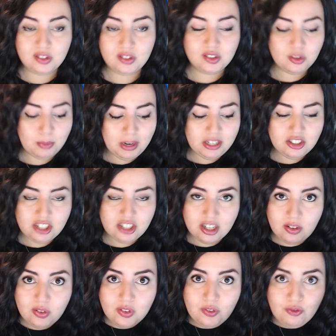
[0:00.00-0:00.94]
So my
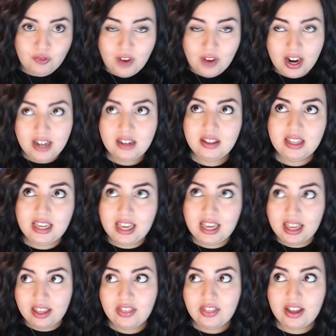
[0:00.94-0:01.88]
channel's finally
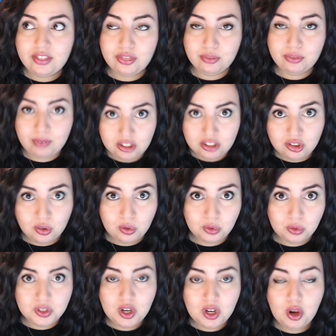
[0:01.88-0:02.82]
hit that
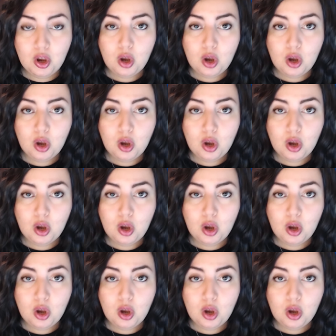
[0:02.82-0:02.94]
threshold